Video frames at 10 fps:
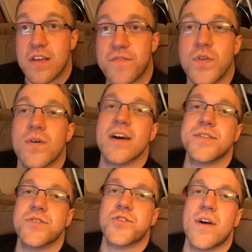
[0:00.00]
if you
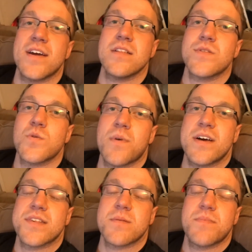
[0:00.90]
guys are trying to
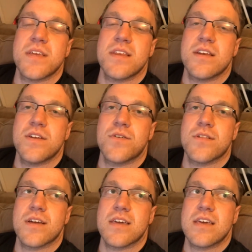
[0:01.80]
buy something and you're
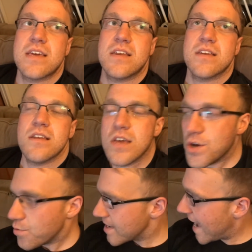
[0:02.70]
like in would